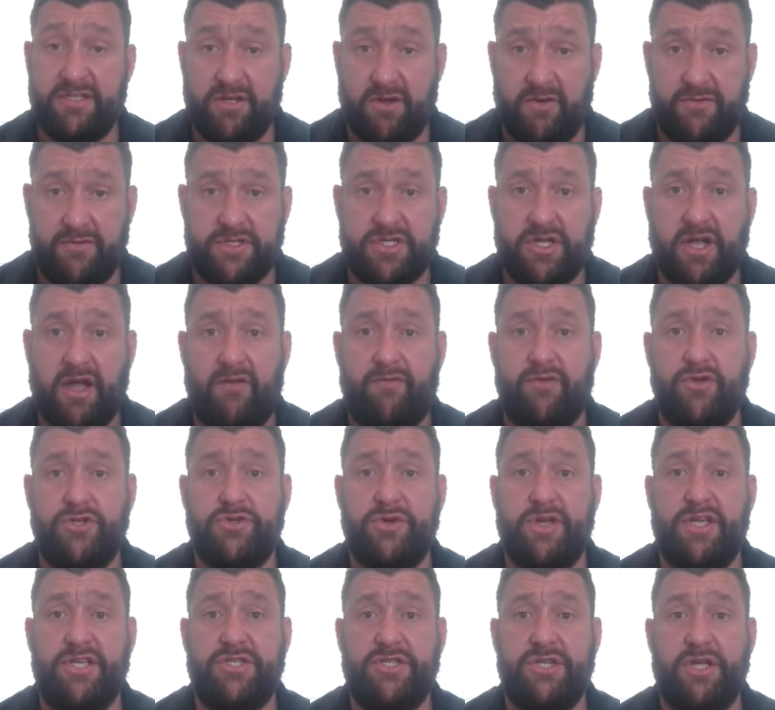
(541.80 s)
service coverage
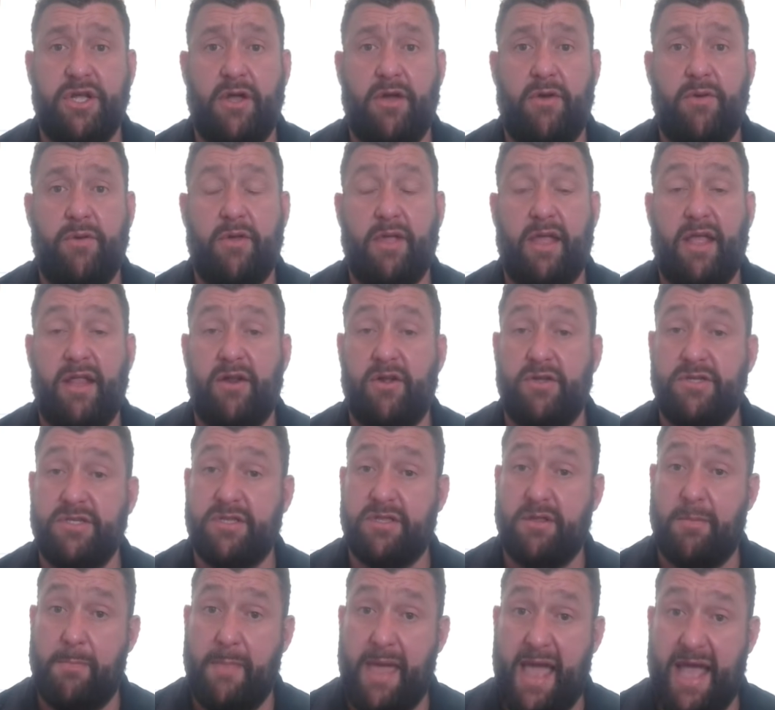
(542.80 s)
ratio, and
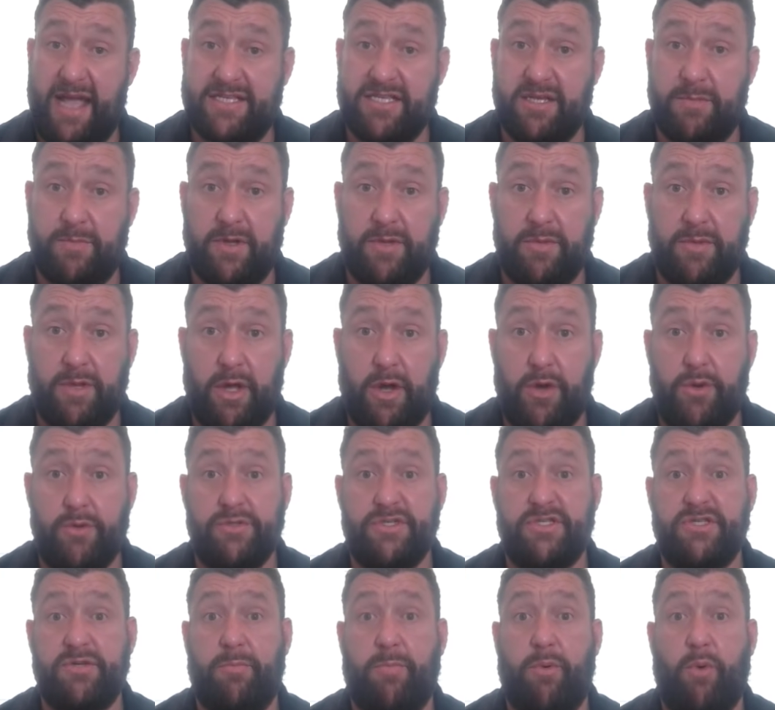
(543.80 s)
also the maximum
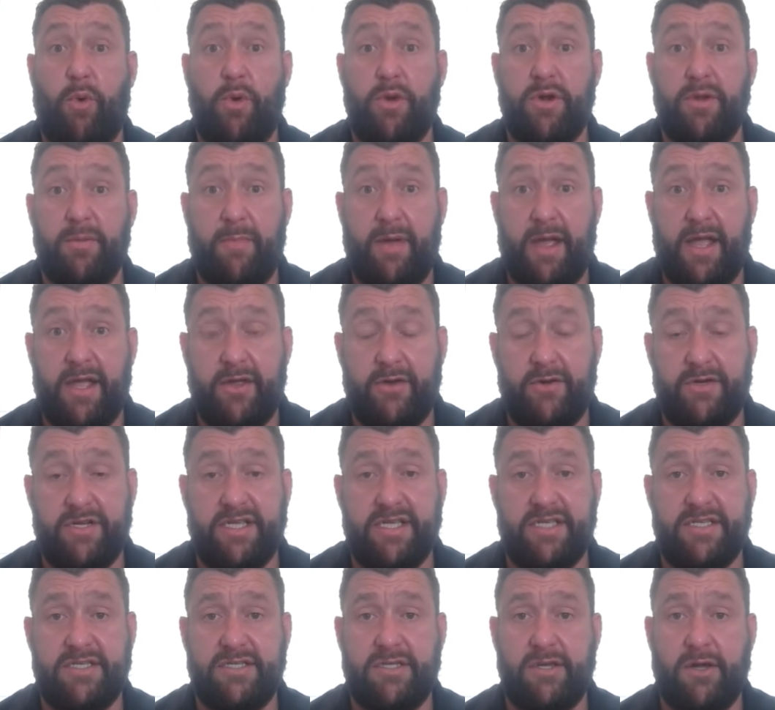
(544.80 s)
loan supported by your
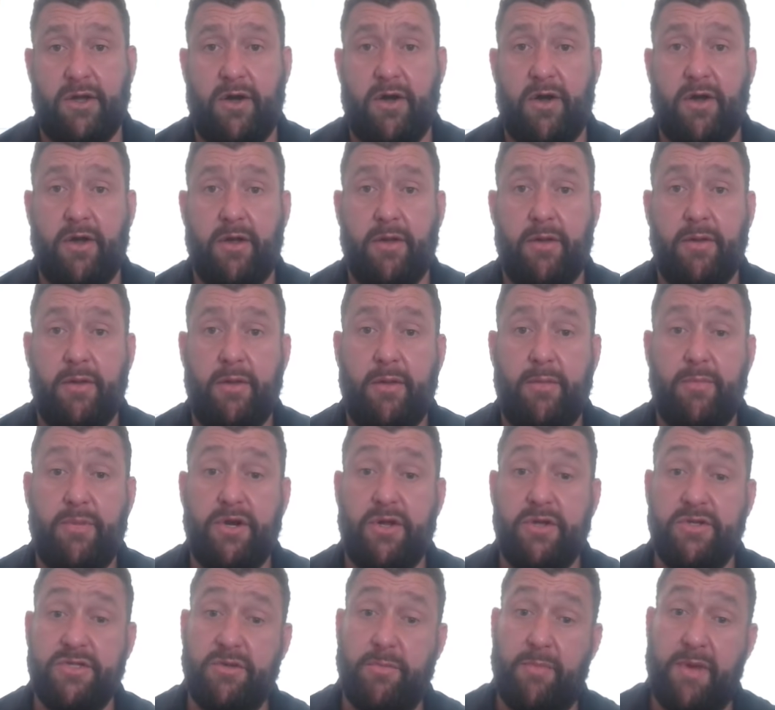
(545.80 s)
DSCR, but
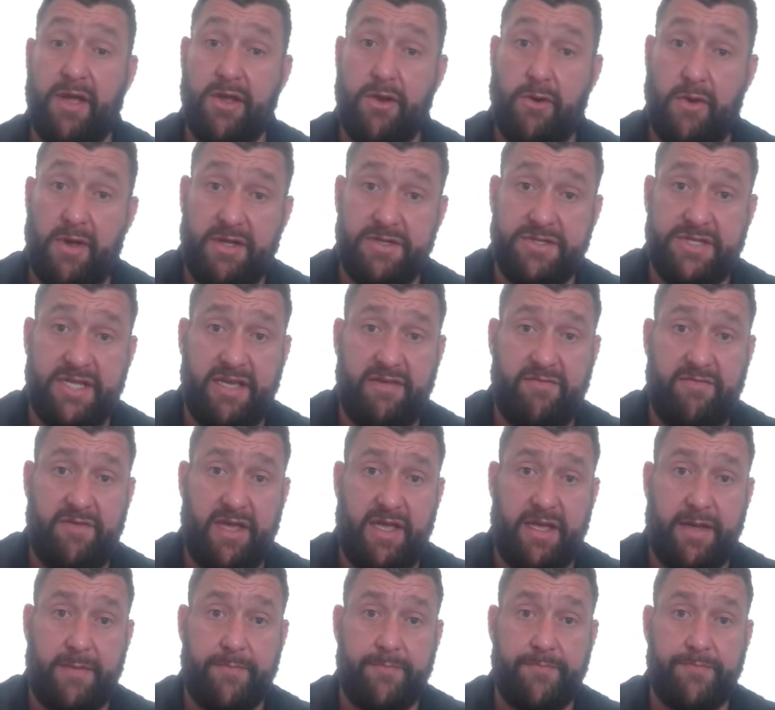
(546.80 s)
also by your
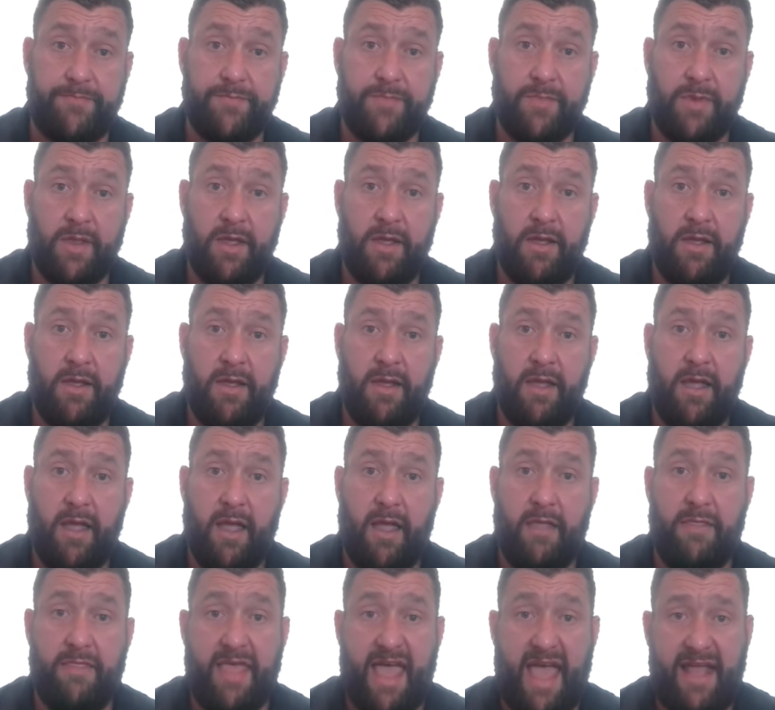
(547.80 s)
LTV.
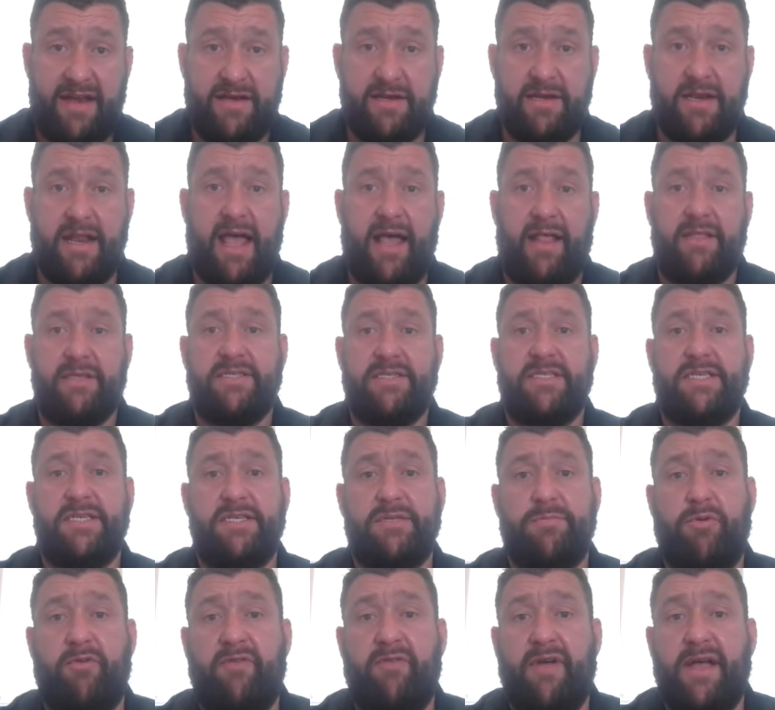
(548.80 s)
And that
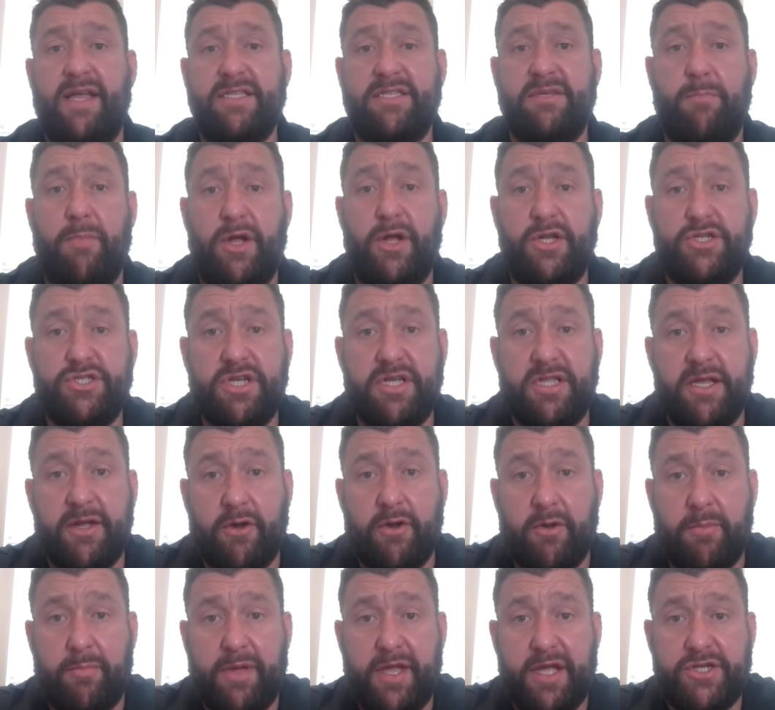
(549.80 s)
analysis provides a much
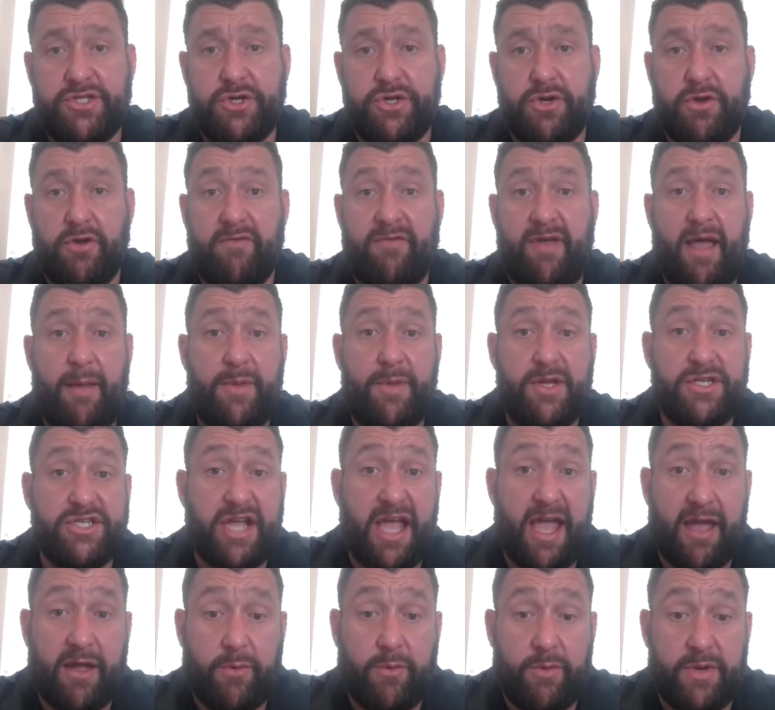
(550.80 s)
clearer picture of how
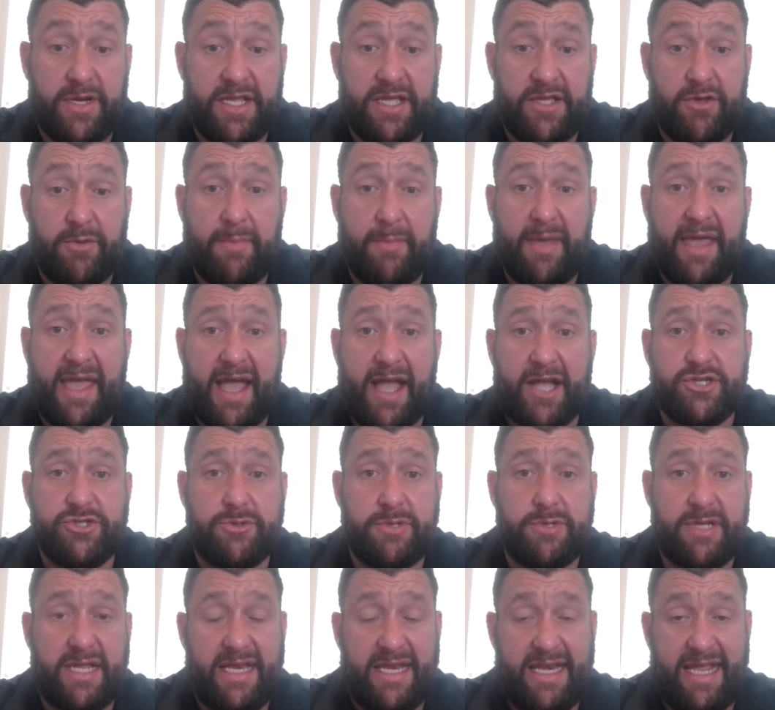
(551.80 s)
much equity you may
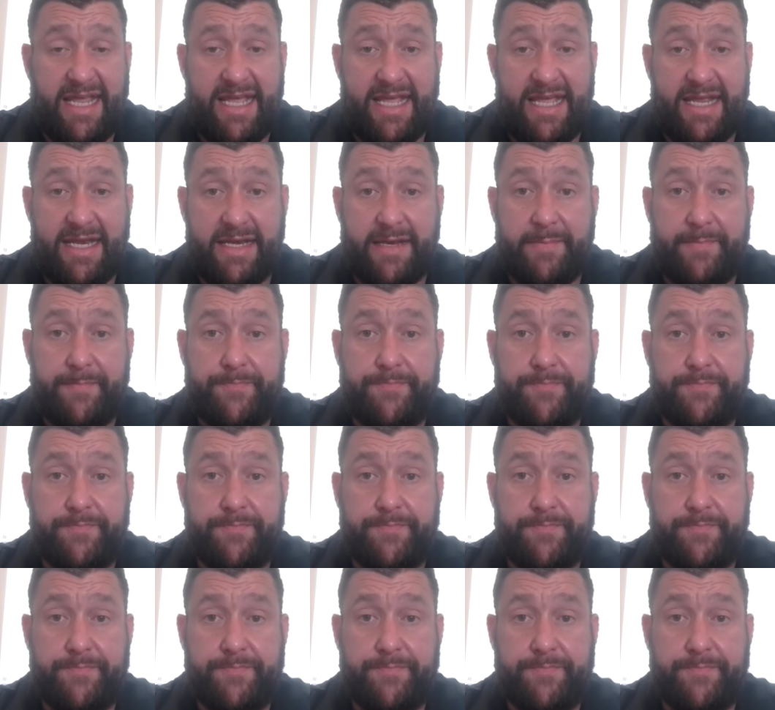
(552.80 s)
actually need.